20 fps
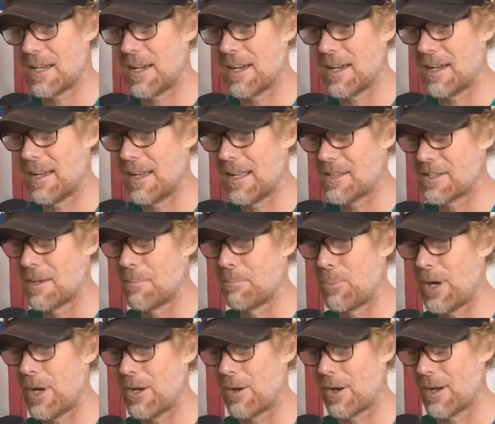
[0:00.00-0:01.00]
at some
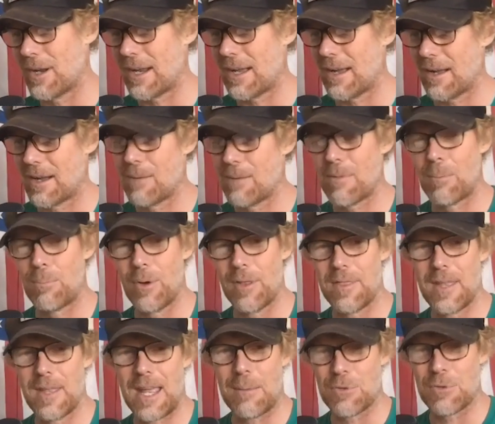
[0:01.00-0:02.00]
point are going to come up with
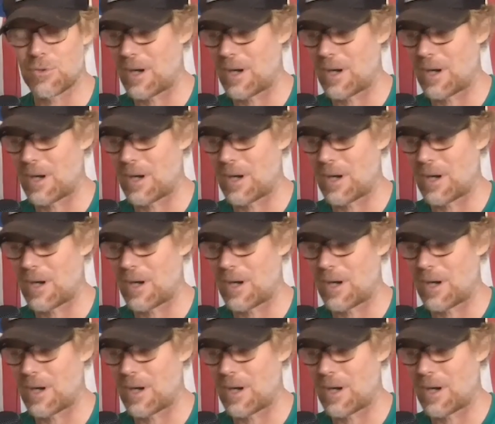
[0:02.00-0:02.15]
names,